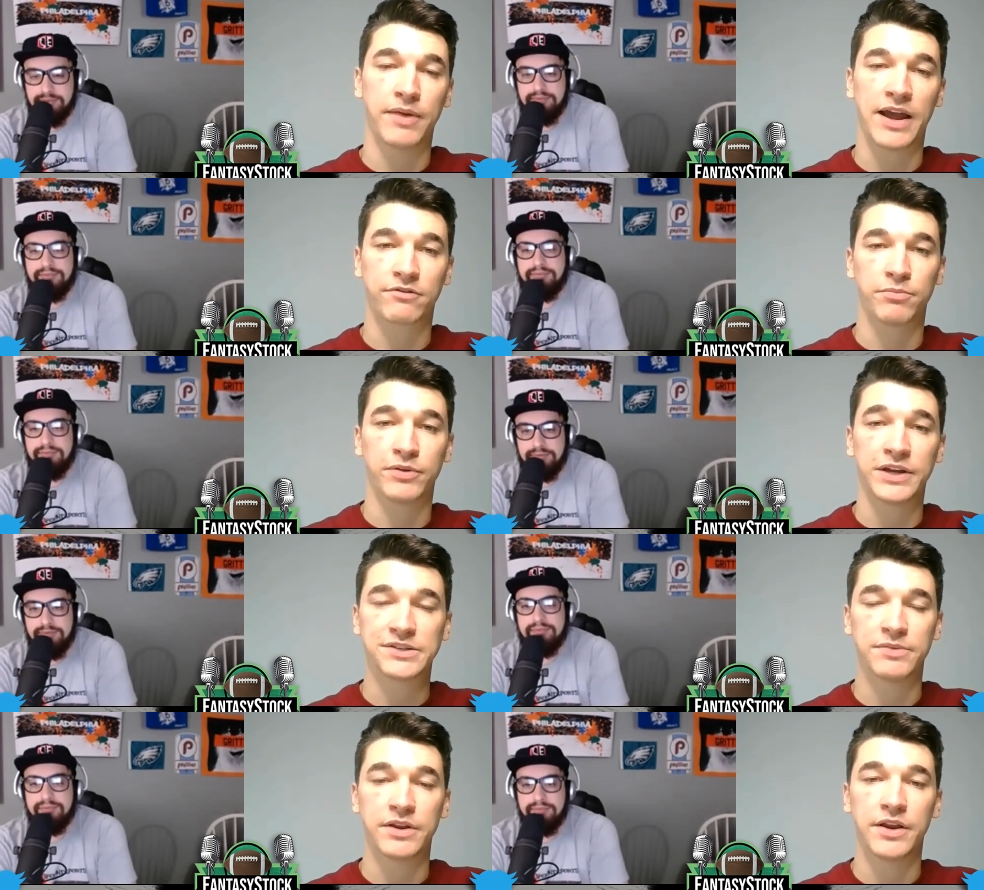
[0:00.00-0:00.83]
Speaker 1: back
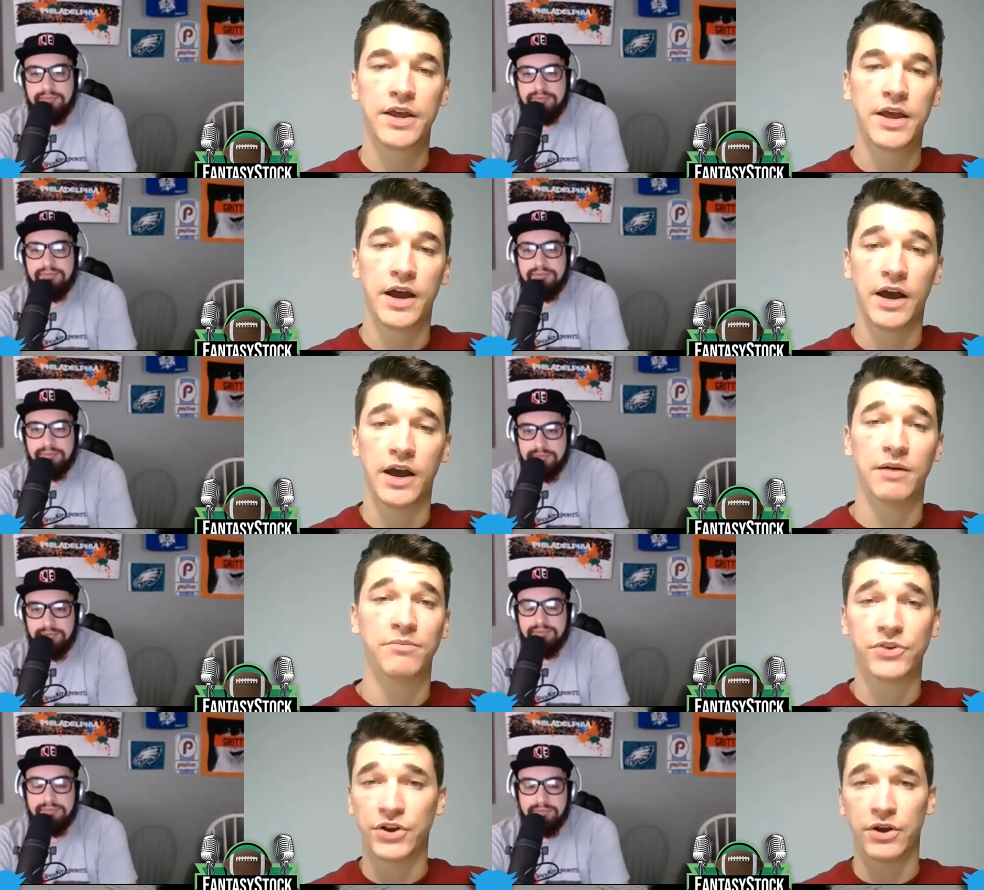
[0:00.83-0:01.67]
replacement.
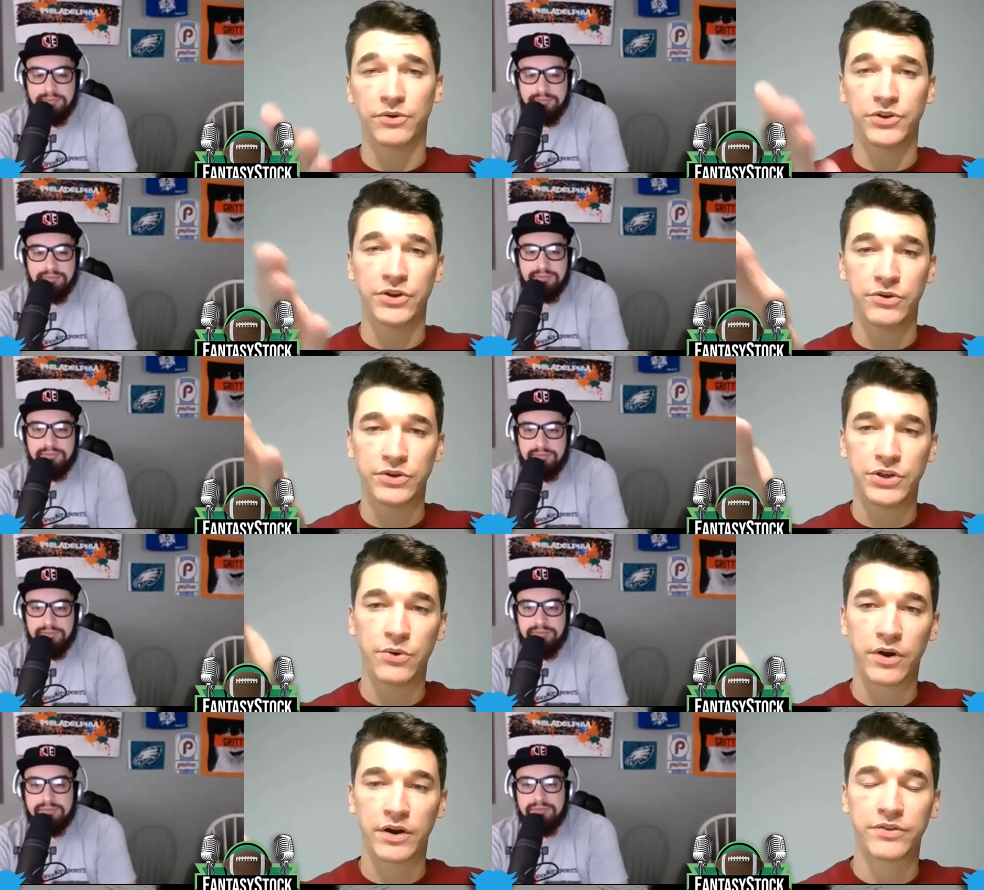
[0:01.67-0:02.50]
Um, you know, you
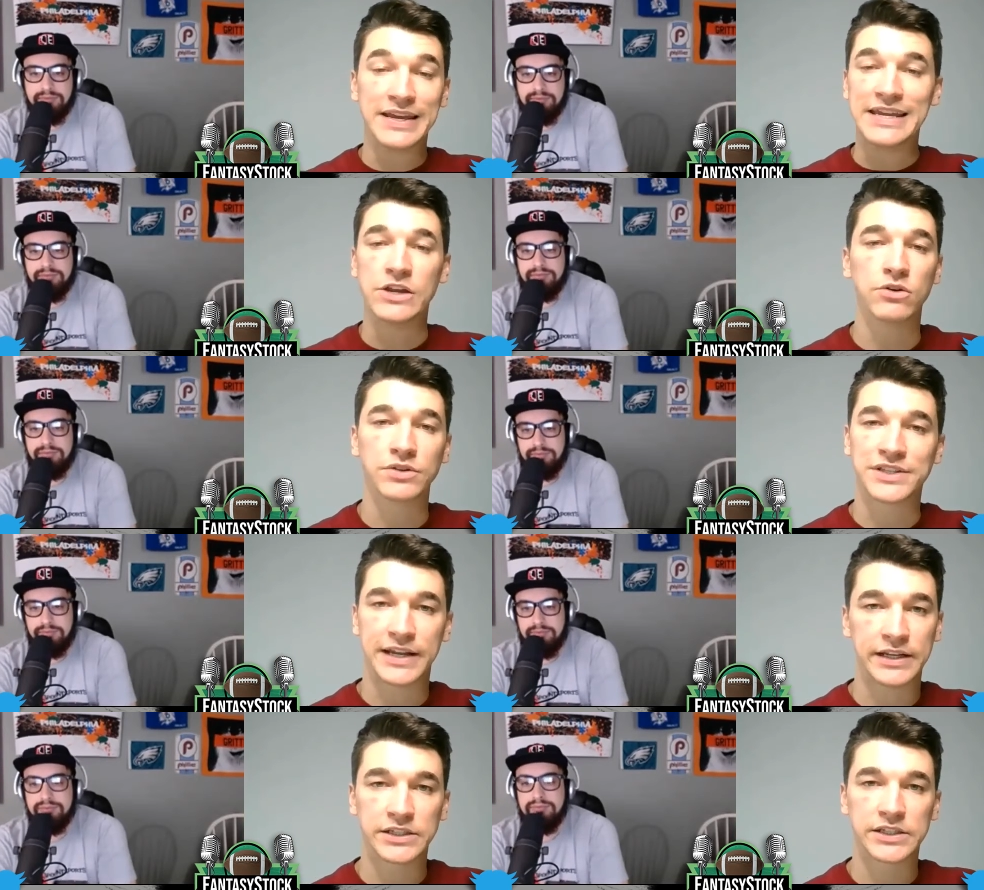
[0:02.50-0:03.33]
you are the Eagles
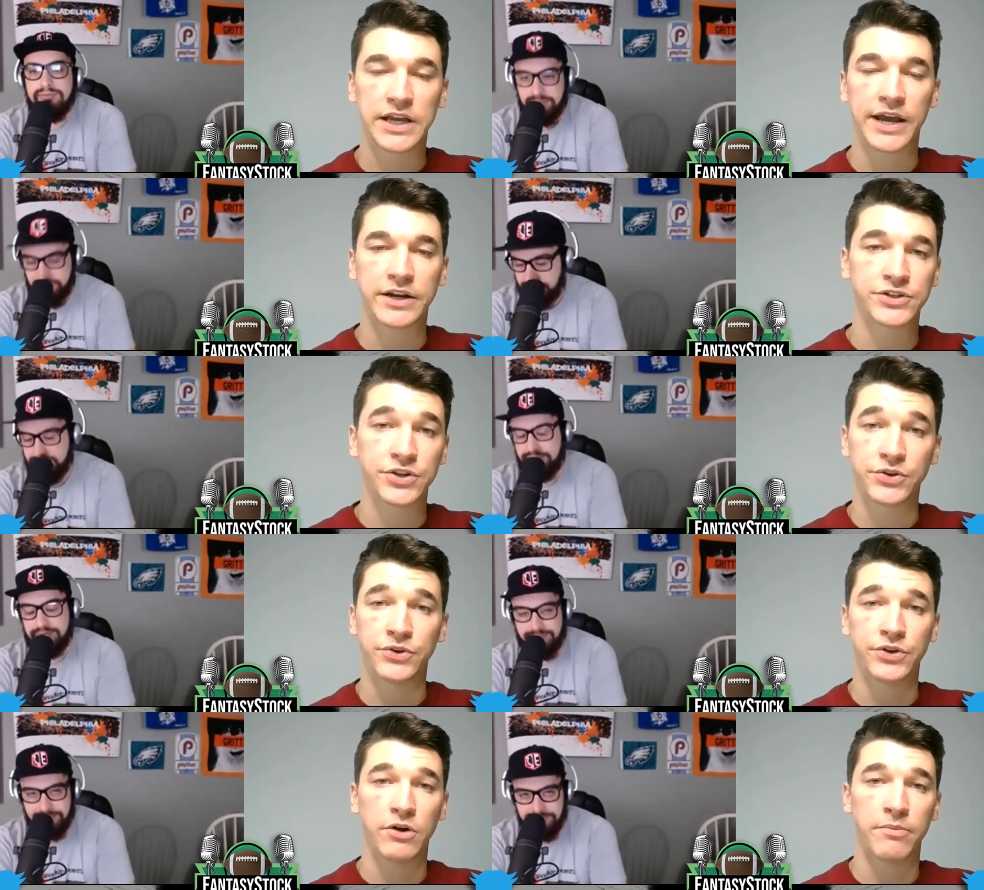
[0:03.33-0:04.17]
insider, so
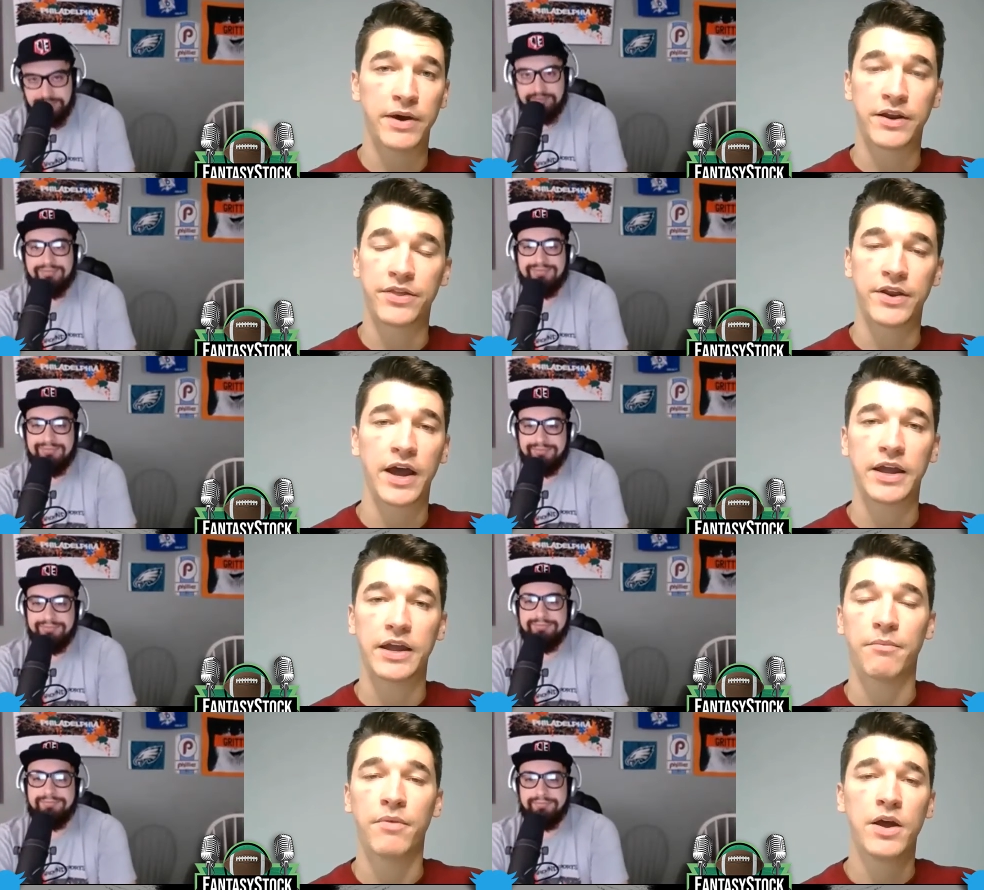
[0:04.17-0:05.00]
you'll know better than I
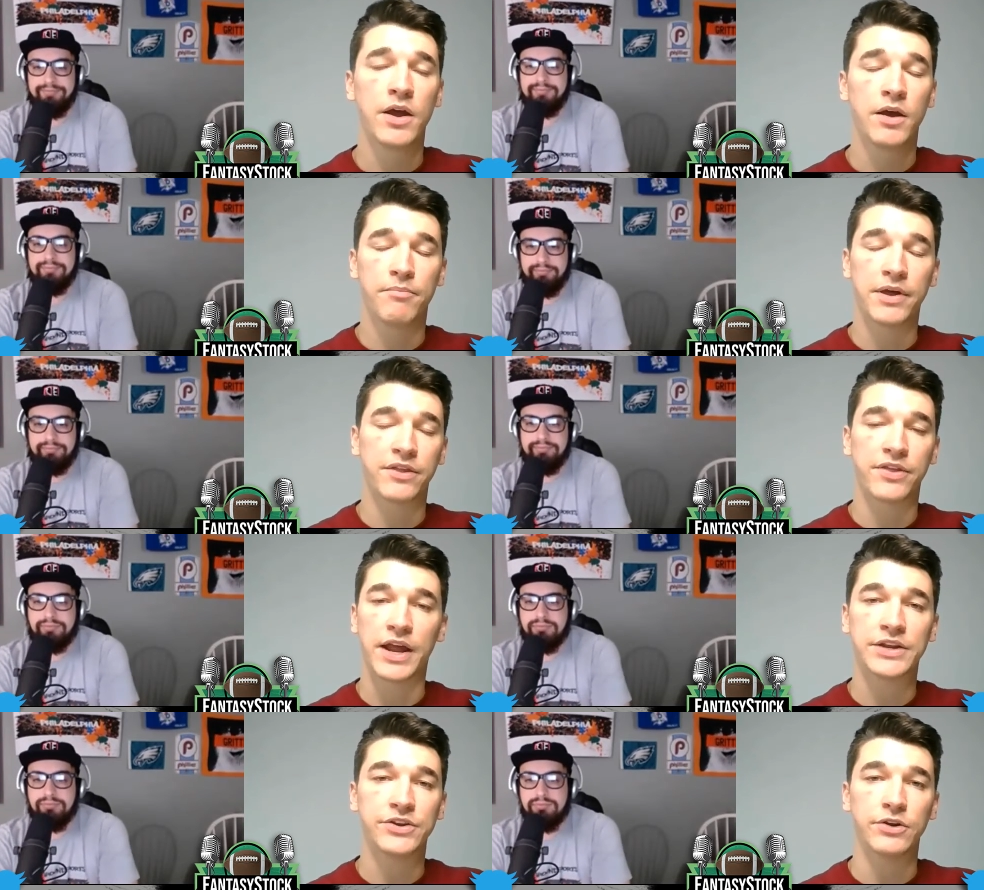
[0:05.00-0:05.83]
am, better
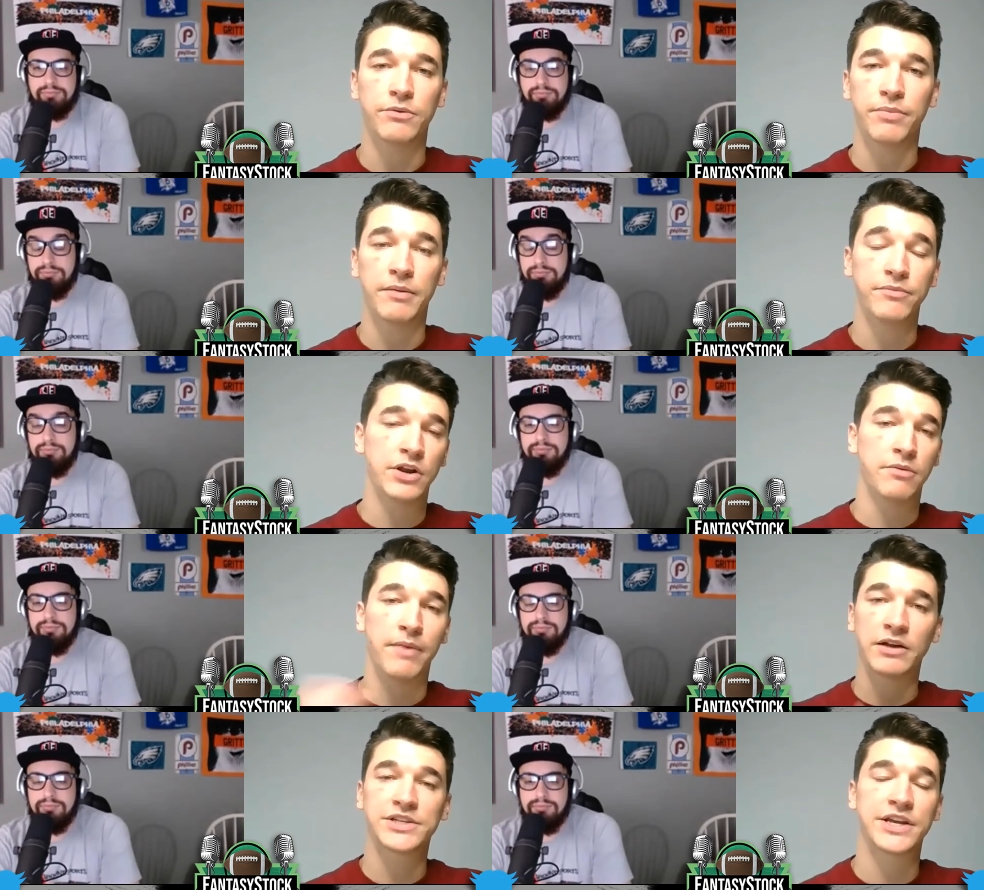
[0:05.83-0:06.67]
than I do. But, you know,
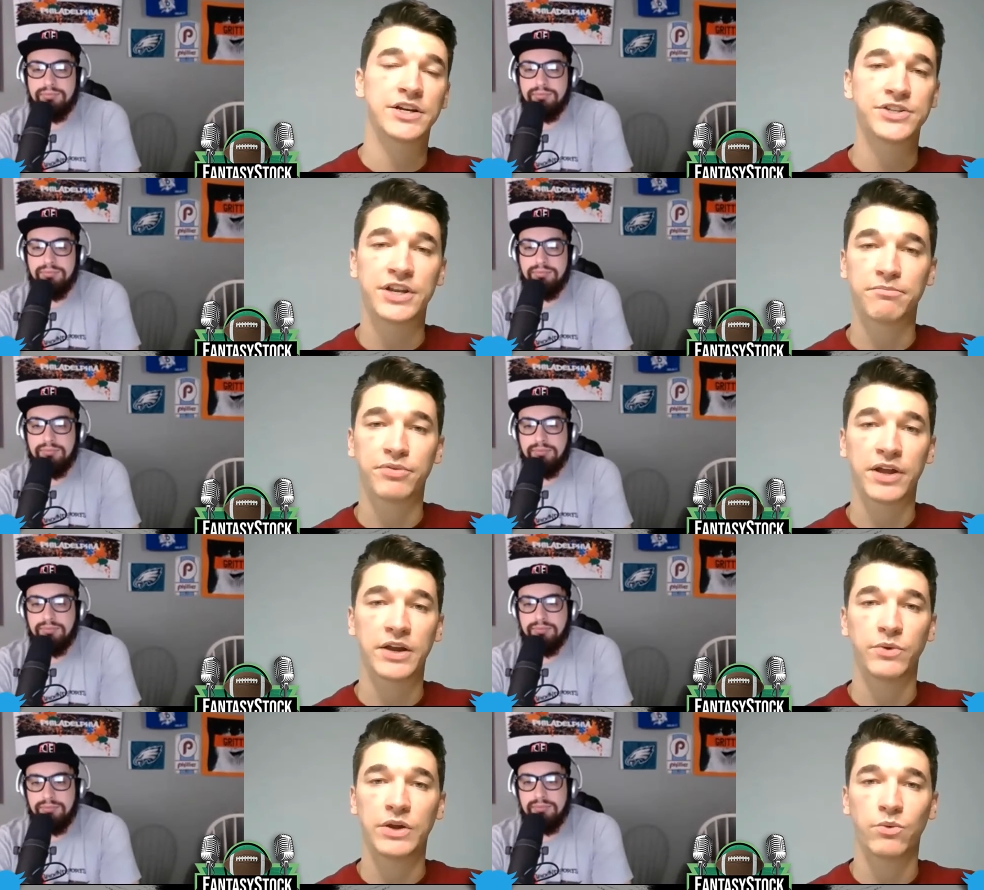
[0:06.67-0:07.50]
Miles Sanders didn't
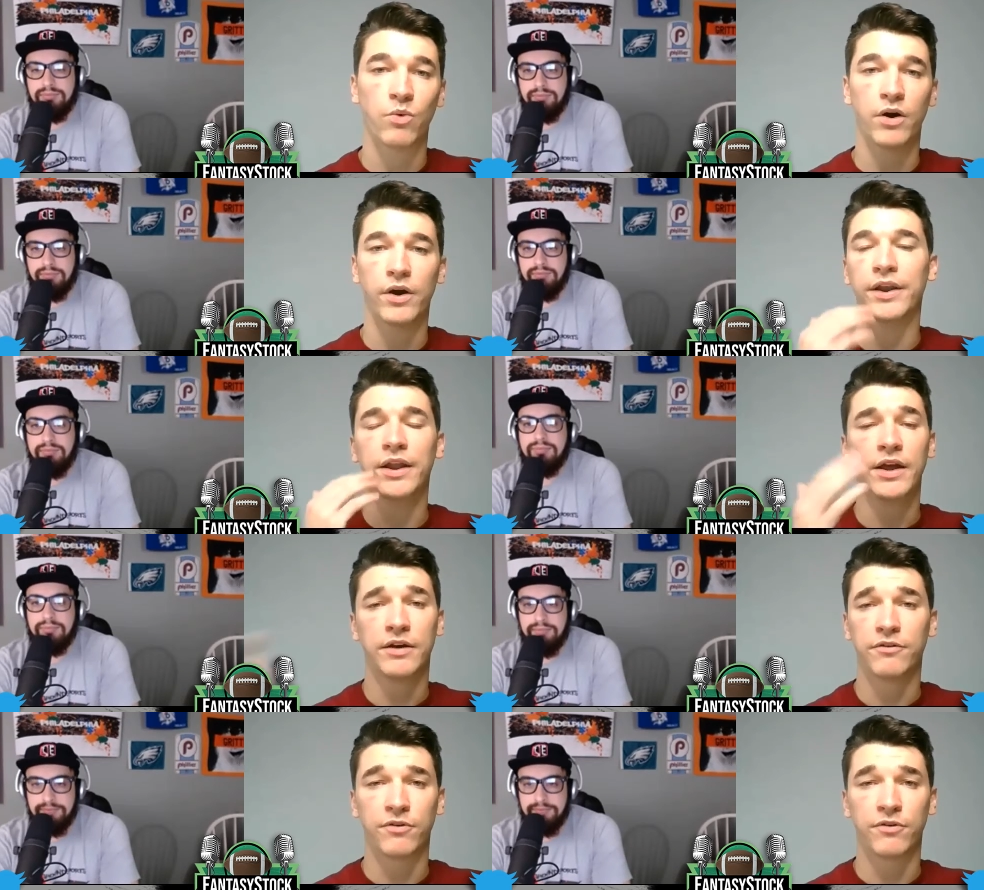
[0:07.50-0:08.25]
play week one.